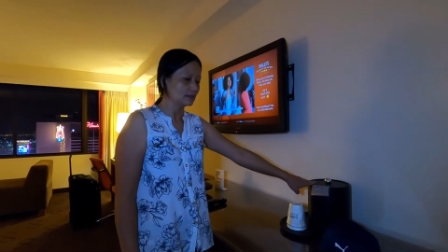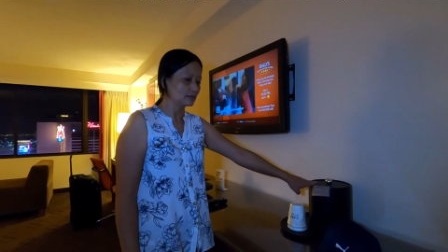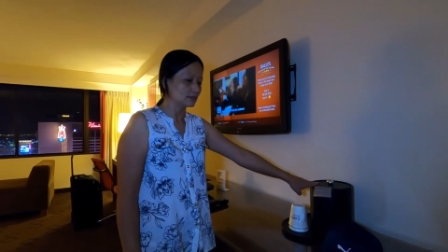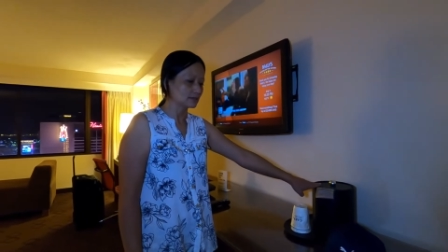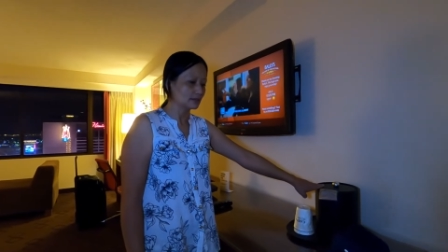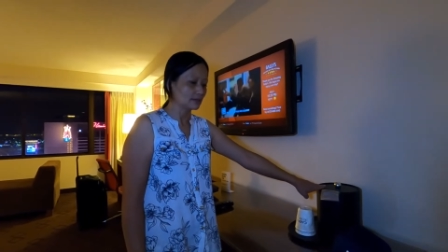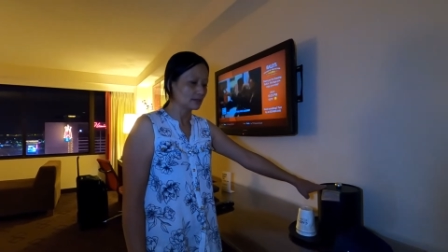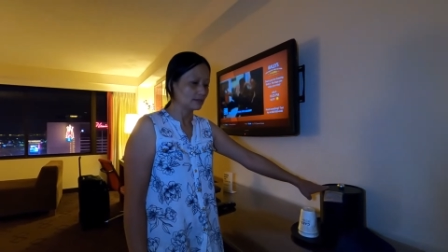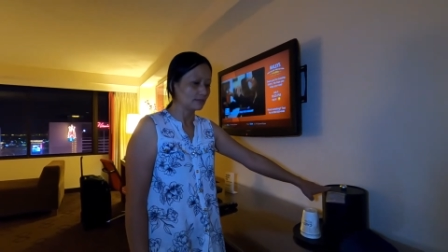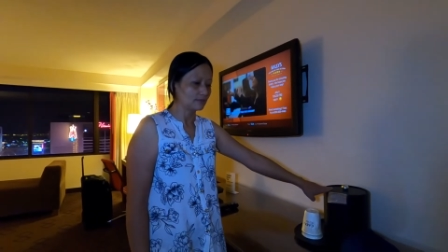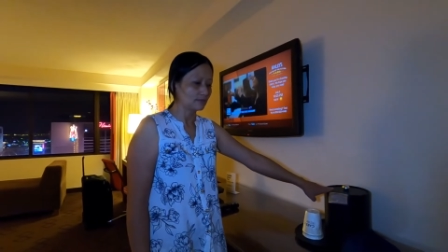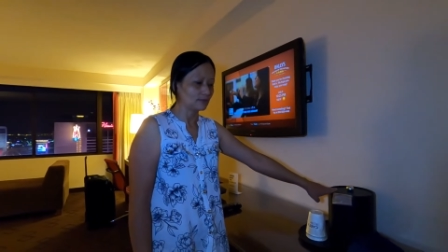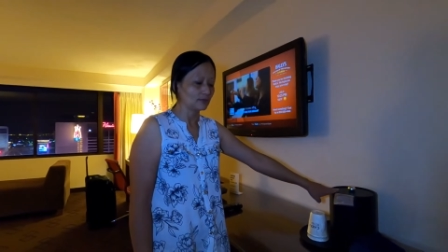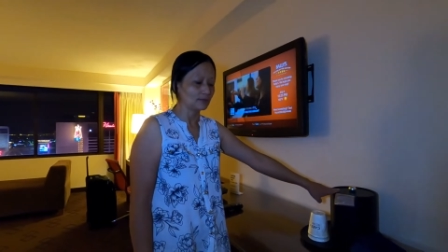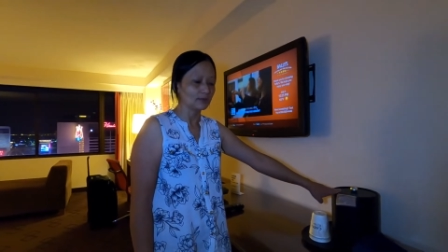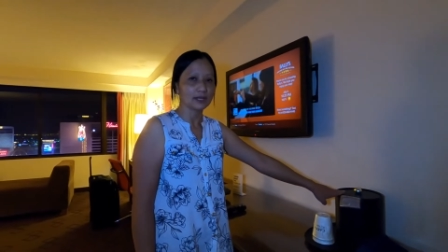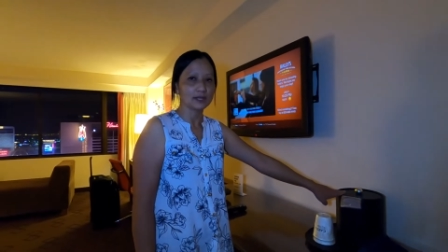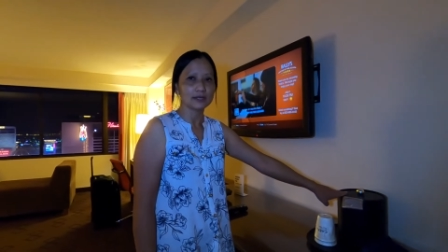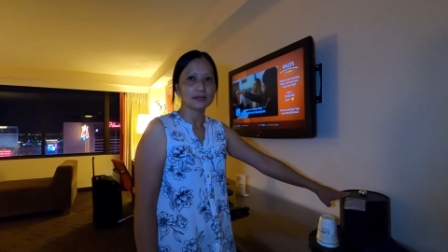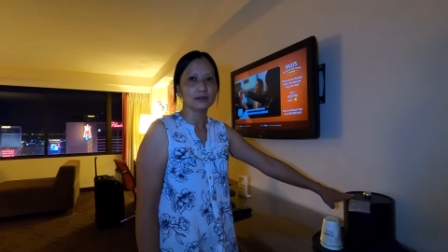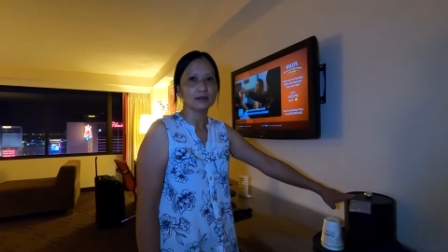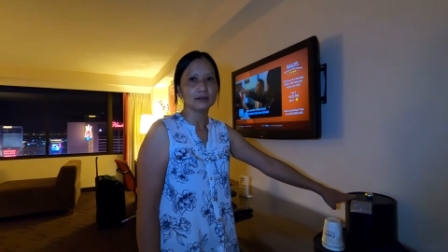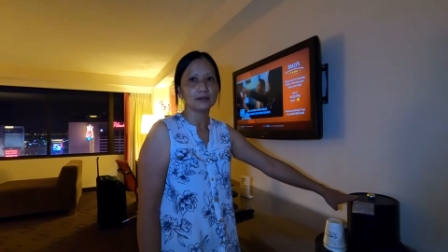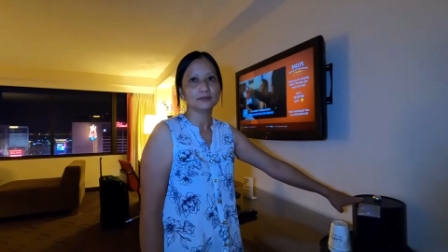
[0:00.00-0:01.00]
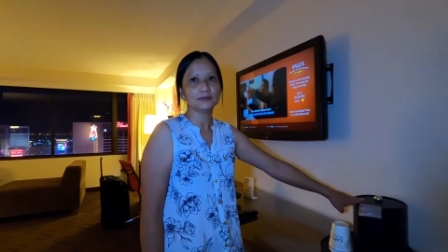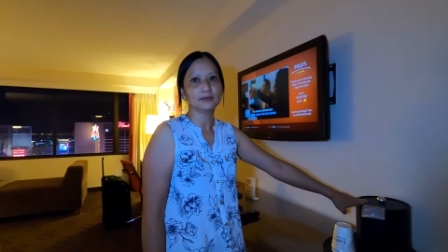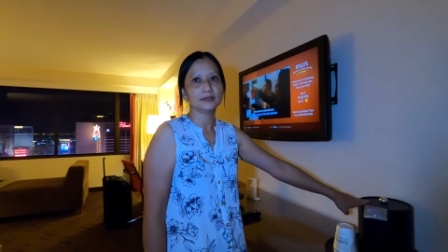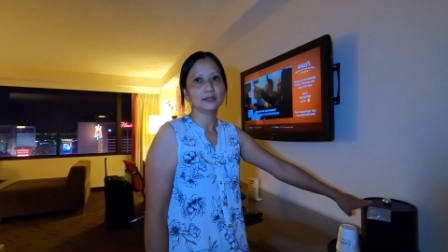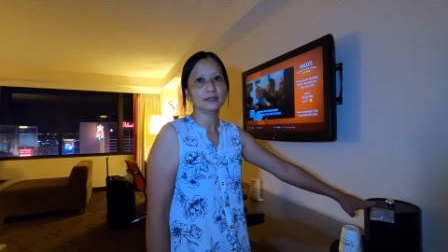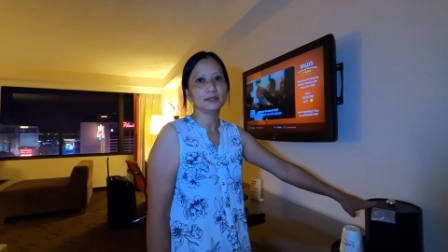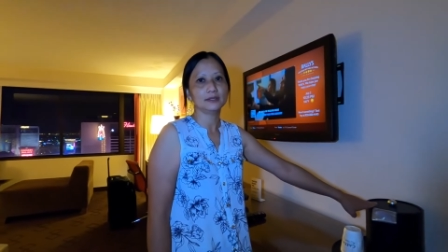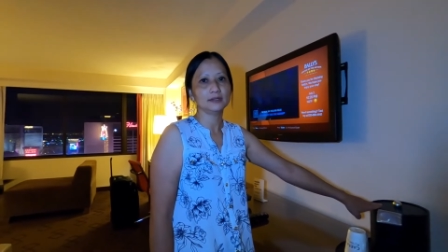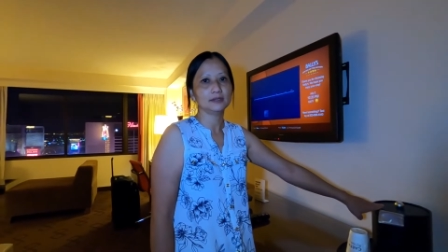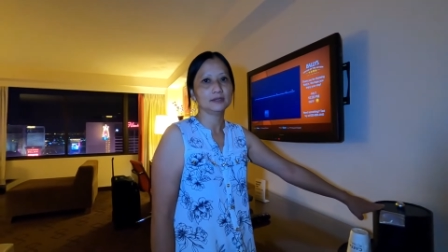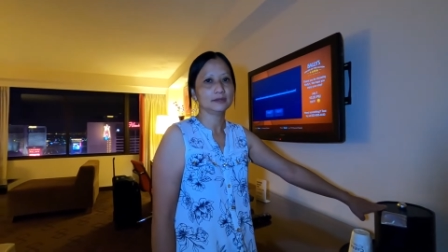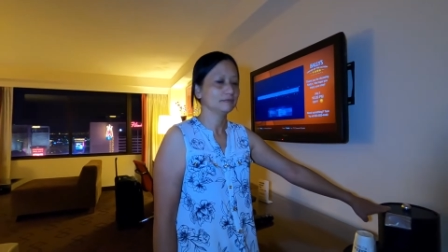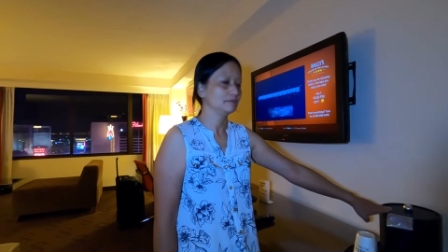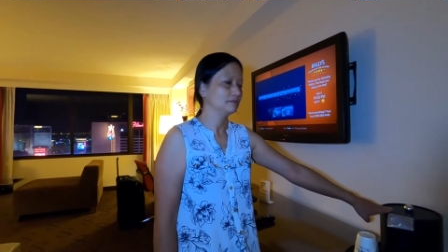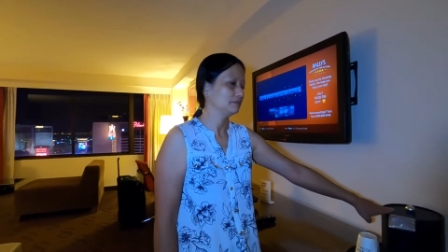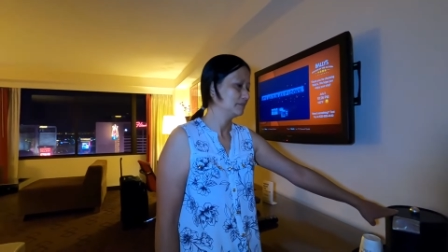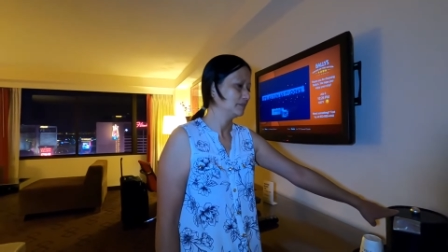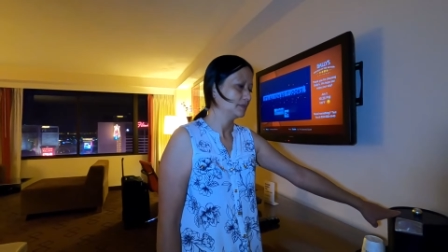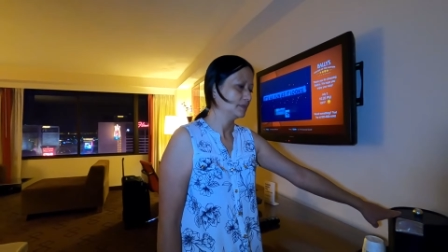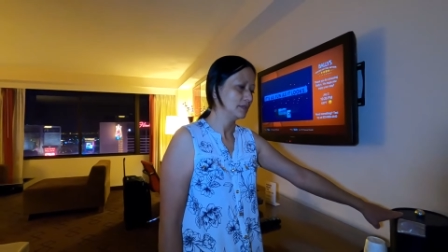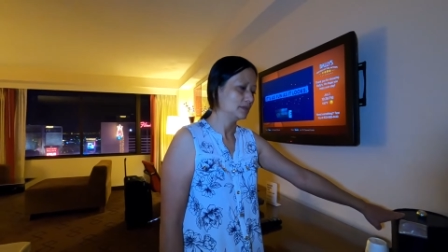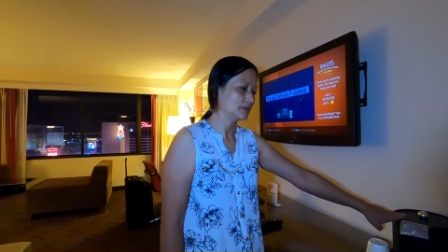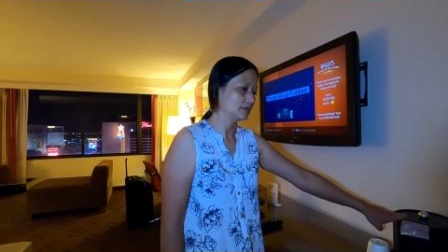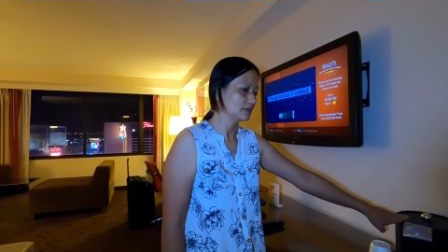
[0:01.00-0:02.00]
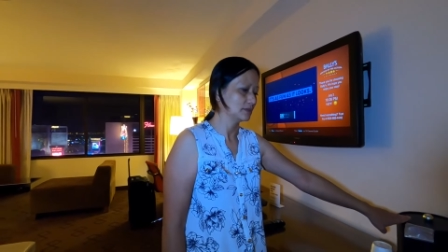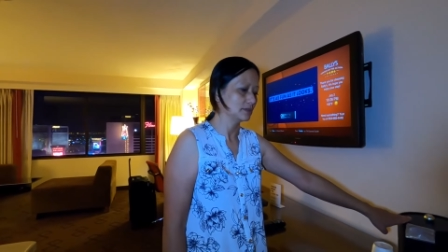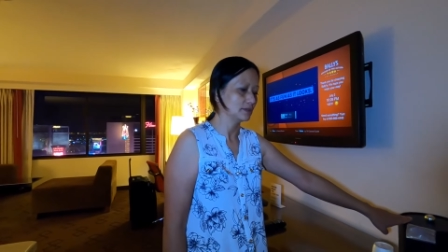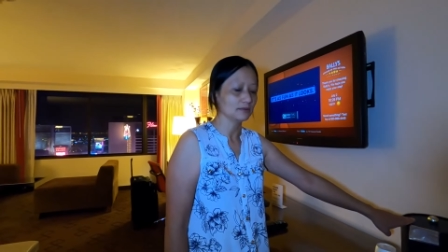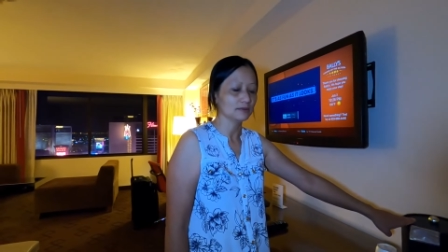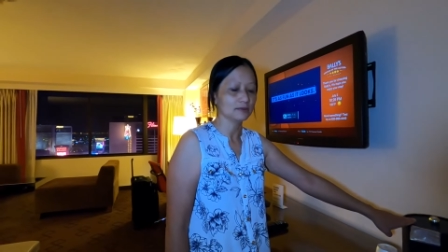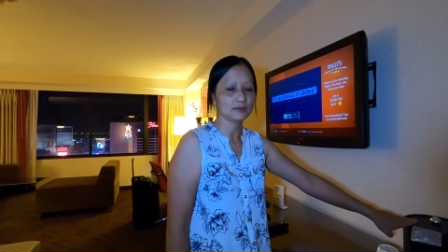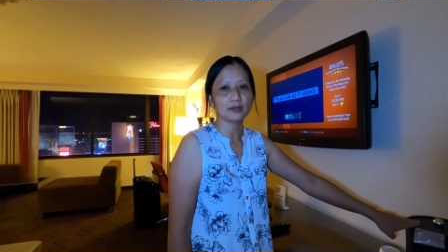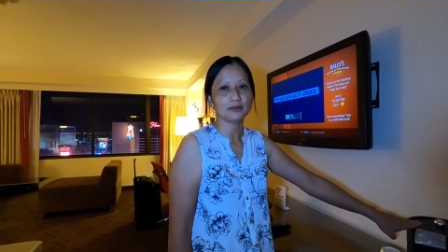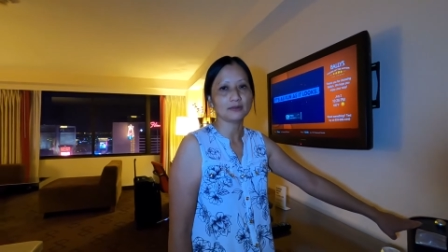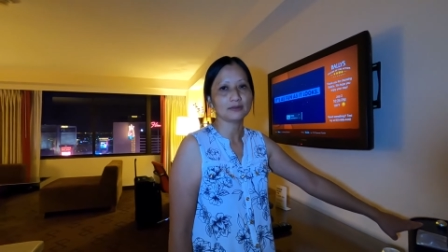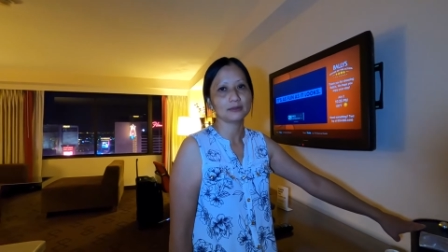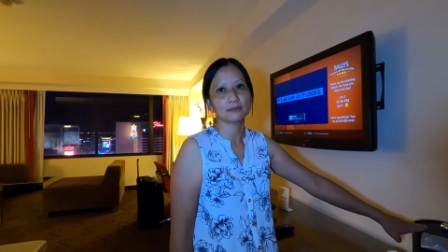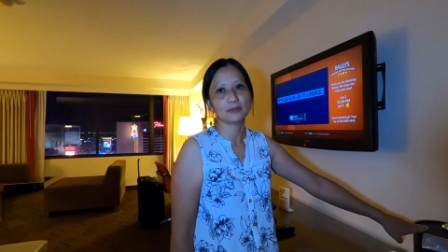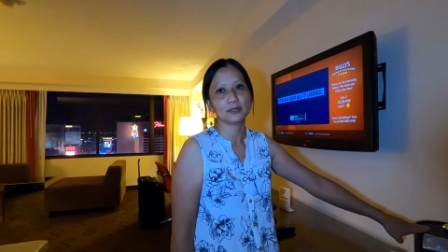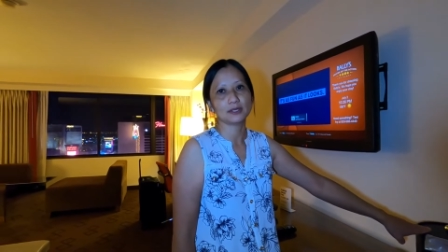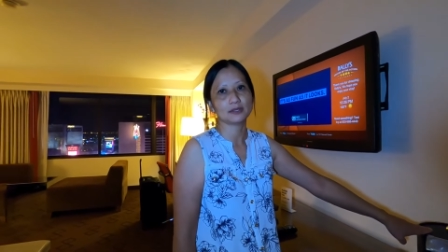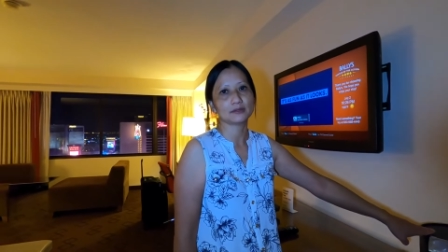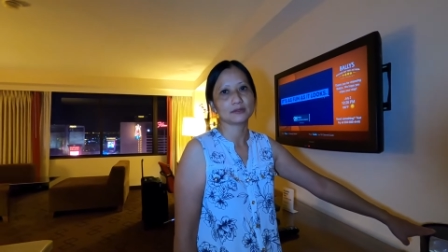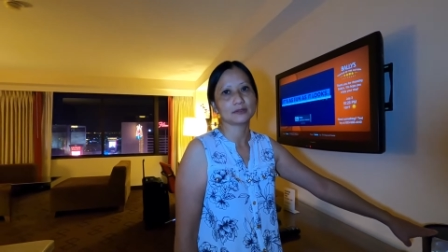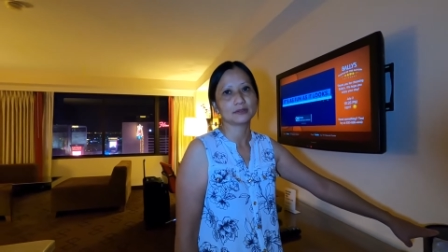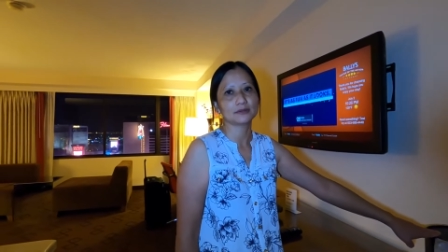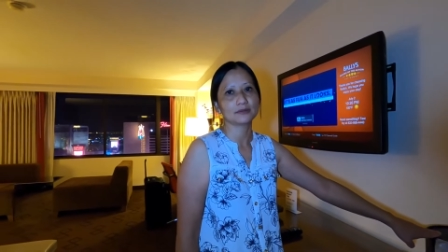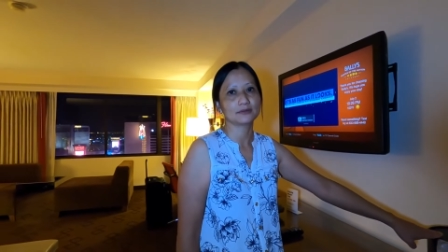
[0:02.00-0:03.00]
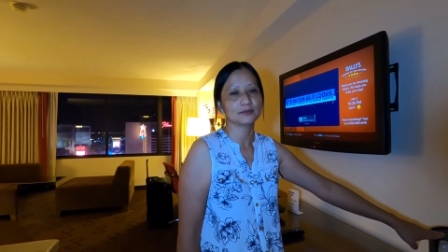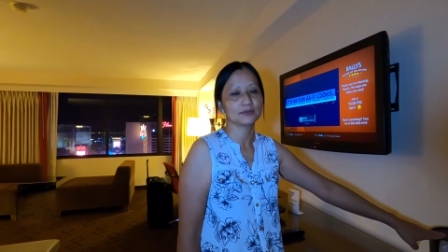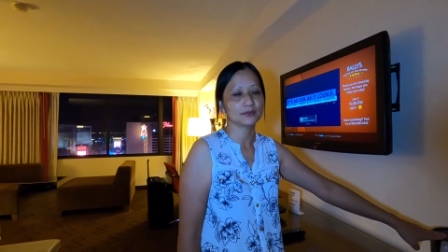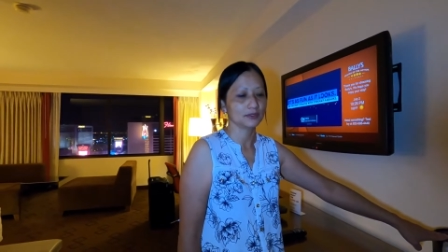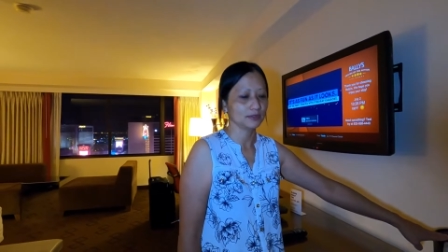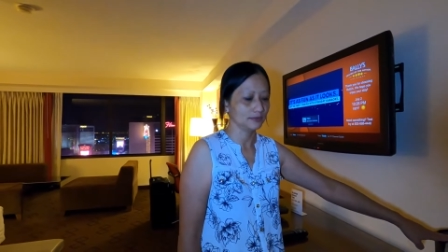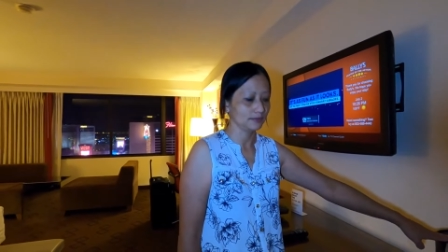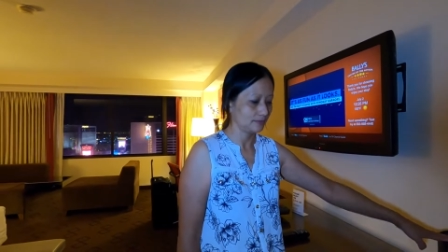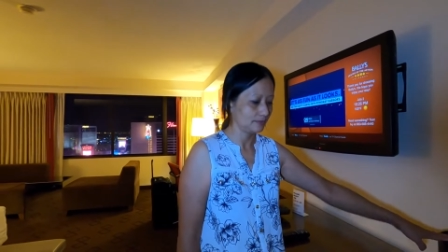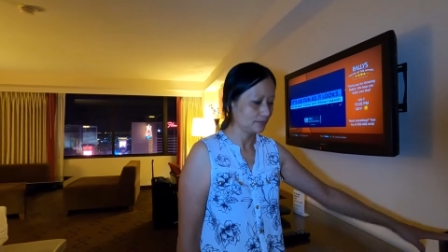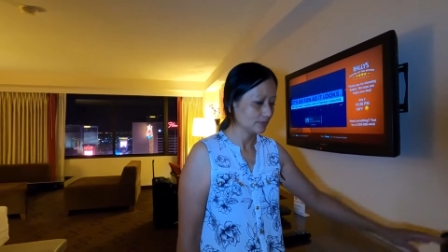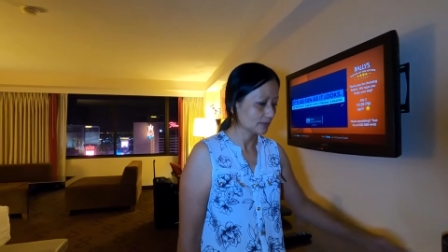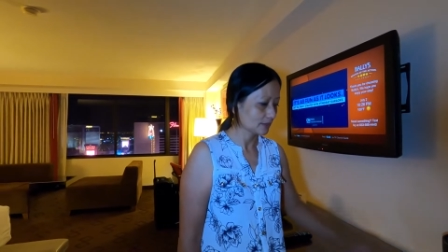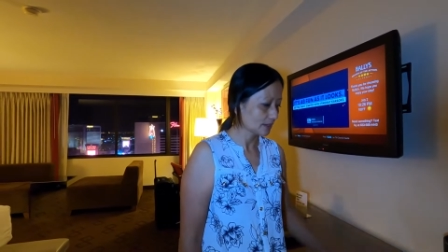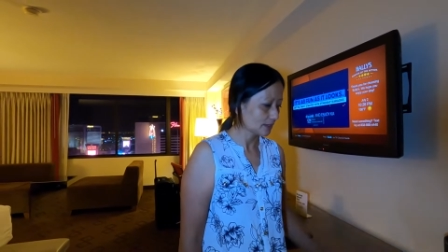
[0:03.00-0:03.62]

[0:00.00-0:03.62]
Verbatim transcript: is that if you like coffee, there's no coffee maker here for you.